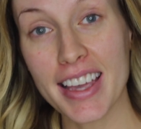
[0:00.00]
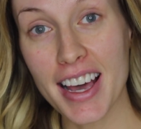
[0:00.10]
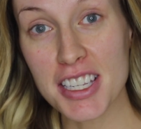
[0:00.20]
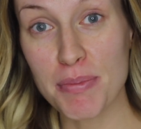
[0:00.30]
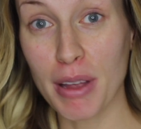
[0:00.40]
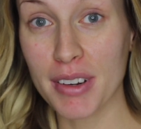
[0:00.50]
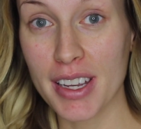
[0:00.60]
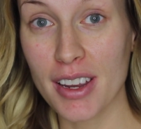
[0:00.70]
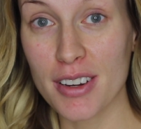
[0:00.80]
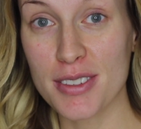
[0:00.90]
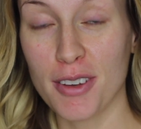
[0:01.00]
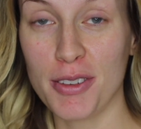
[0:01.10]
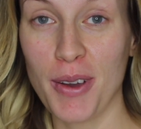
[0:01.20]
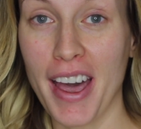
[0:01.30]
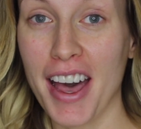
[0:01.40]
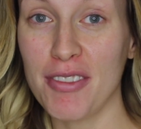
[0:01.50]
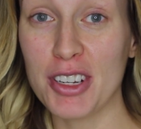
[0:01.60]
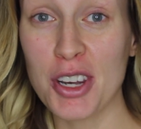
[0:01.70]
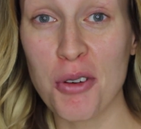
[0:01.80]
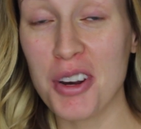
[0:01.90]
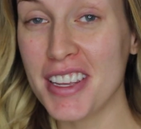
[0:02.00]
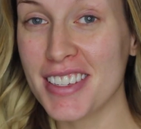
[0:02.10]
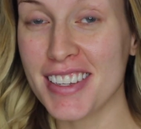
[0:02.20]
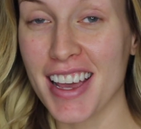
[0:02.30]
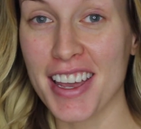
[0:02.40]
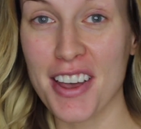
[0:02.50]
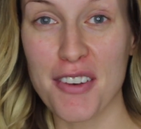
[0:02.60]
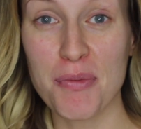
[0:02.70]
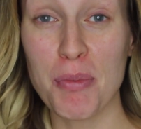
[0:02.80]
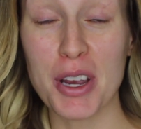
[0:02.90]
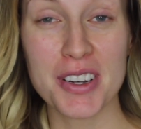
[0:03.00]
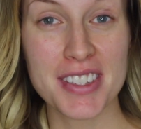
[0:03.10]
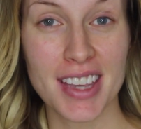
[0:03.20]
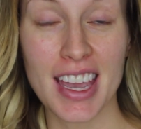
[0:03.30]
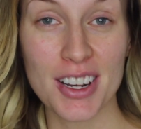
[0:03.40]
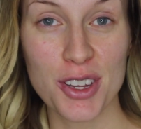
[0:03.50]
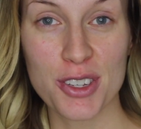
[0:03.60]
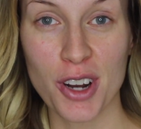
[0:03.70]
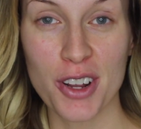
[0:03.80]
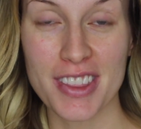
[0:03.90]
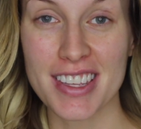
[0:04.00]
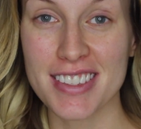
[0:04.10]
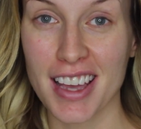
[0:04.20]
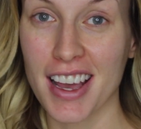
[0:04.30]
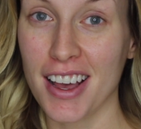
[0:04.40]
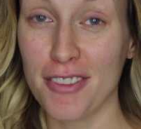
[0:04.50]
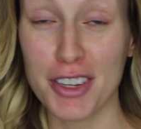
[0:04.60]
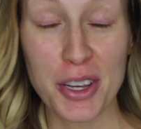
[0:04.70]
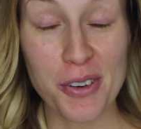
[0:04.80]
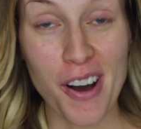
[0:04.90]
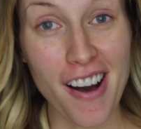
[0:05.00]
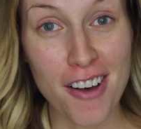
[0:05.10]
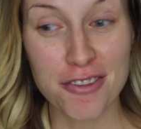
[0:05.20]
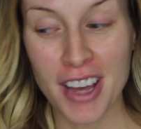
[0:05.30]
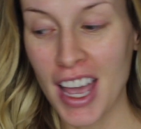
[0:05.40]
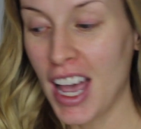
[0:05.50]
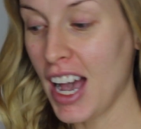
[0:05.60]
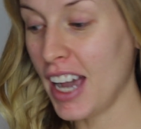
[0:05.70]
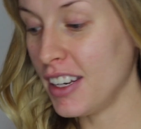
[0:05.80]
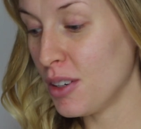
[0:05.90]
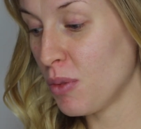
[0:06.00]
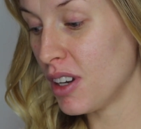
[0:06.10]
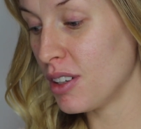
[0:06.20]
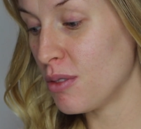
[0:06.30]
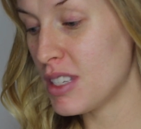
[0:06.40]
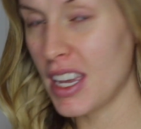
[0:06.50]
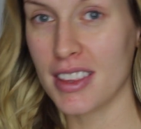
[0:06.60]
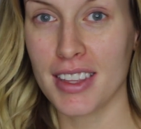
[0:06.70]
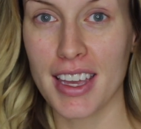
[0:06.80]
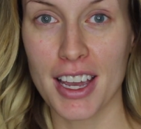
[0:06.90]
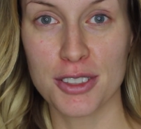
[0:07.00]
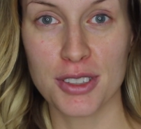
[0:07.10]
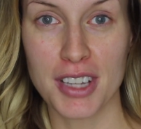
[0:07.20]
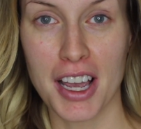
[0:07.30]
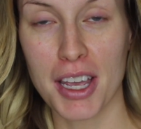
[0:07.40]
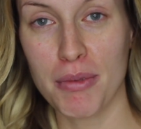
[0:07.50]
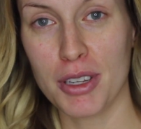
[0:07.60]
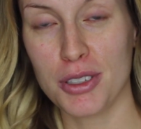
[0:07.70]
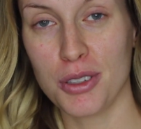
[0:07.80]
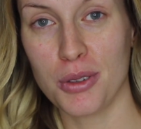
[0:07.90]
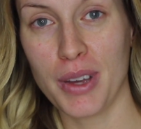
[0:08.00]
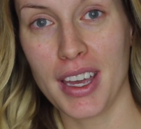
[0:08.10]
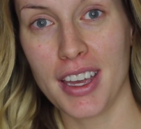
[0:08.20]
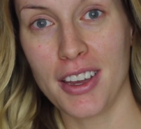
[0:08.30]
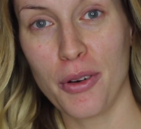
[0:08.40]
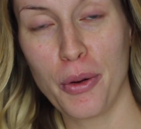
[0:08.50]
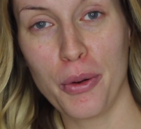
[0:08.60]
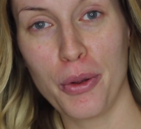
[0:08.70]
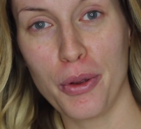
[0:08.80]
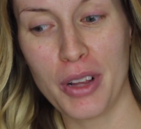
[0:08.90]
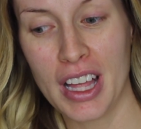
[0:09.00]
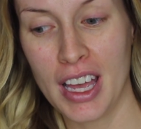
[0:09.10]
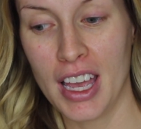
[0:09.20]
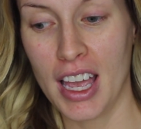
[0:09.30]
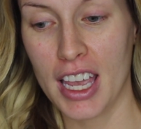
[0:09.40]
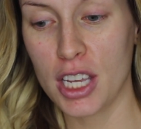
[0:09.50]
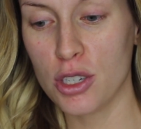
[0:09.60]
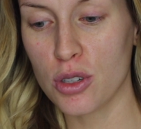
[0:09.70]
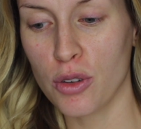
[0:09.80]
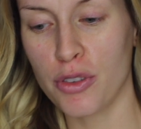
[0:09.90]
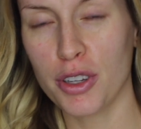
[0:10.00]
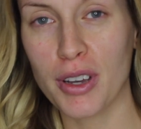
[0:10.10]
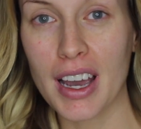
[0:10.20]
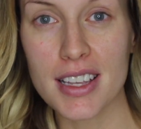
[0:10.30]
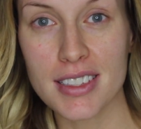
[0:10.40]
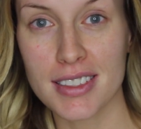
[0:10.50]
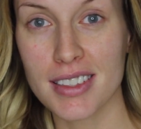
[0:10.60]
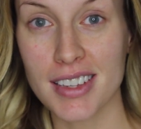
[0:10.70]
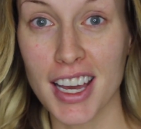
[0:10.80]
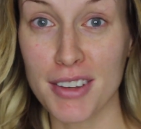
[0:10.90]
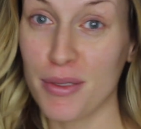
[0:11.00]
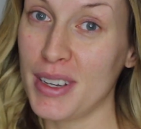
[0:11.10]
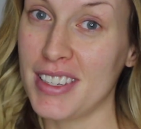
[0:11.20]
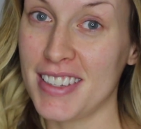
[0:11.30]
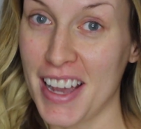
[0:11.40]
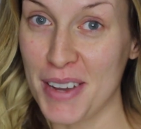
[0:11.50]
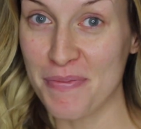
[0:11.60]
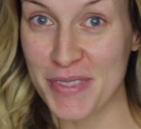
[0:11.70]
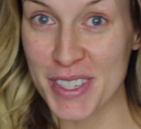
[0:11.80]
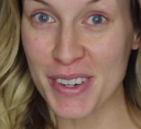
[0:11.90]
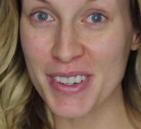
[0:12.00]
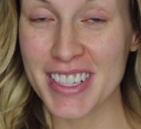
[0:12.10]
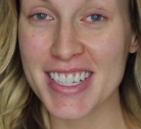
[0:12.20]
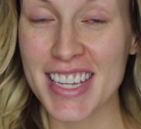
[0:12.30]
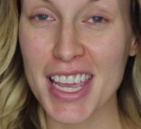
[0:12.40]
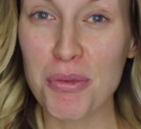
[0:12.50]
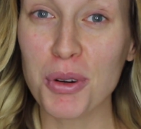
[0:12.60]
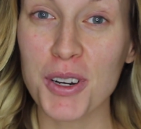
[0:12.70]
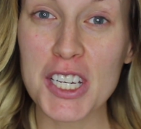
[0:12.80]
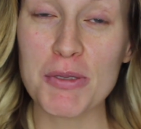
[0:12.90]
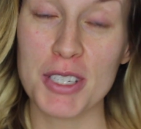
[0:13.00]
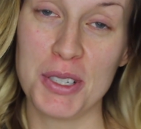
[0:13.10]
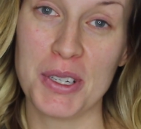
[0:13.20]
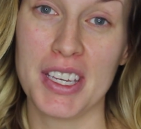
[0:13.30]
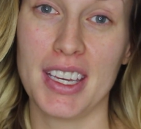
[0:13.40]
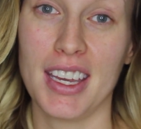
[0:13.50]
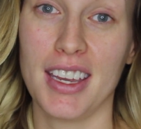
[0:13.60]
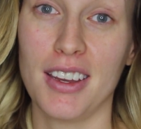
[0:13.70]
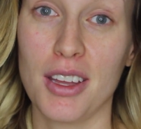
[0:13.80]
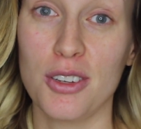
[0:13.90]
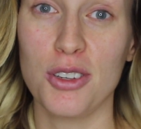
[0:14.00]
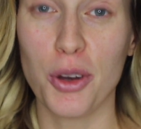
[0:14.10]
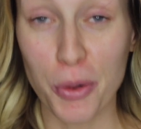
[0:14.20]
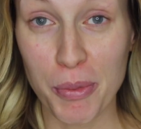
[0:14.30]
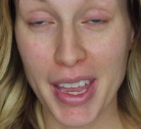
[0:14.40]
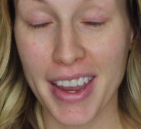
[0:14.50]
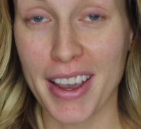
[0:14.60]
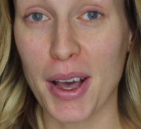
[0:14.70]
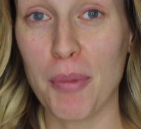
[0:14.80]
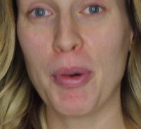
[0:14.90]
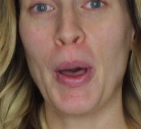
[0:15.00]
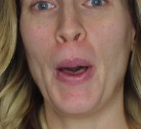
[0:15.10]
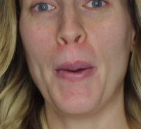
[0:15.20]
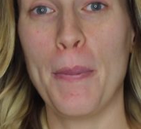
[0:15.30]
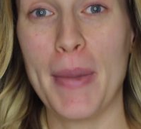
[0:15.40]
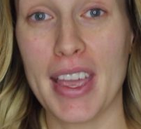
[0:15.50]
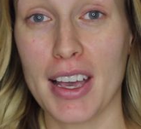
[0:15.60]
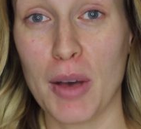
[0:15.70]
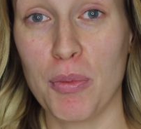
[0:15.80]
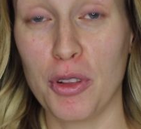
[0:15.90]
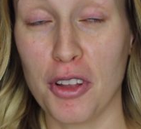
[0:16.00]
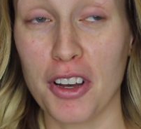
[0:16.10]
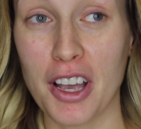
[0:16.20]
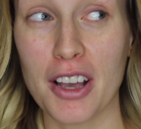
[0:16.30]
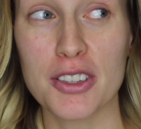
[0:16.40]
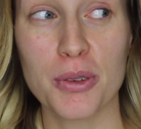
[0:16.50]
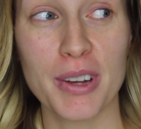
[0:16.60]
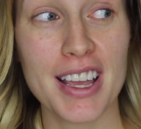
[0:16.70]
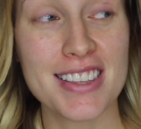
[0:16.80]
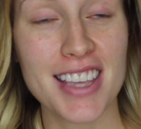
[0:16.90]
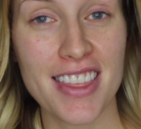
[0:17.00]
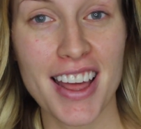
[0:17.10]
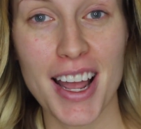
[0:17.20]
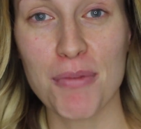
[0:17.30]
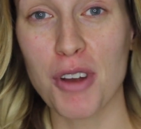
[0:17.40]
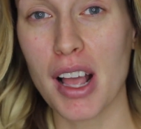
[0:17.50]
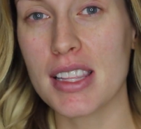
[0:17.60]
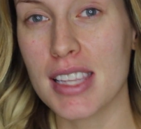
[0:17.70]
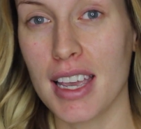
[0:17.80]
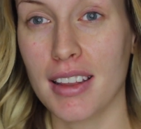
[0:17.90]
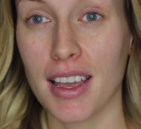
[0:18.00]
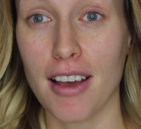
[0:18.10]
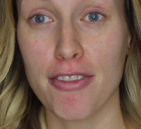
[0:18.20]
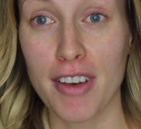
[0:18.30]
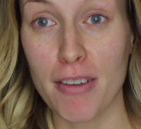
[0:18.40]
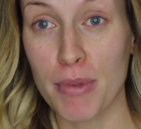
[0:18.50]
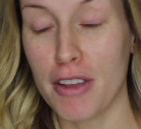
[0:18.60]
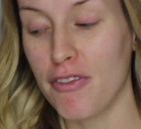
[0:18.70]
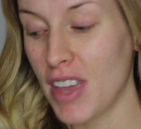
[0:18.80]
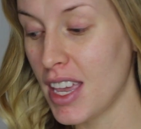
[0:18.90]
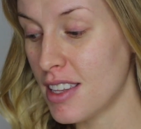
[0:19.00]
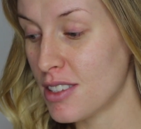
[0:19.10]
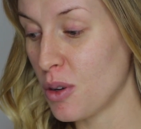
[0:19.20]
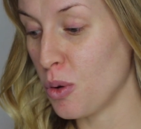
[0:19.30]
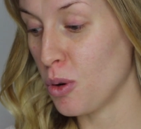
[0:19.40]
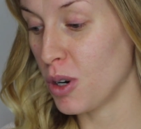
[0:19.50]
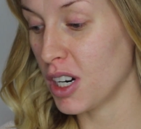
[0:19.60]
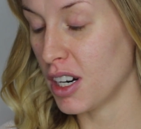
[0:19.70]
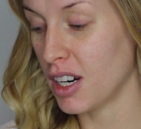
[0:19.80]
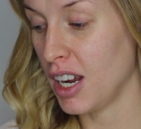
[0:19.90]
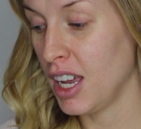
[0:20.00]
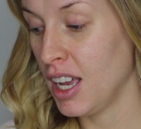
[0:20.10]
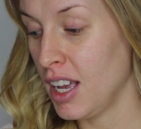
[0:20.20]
Hey guys, Mallory here. So if you haven't noticed, I have bare skin to start this video off. I didn't want to take the extra time and do a whole intro for you guys because it's kind of a waste of time. So today we're going to be doing a no makeup look. So when I say that, I'm not saying like a 5-minute face or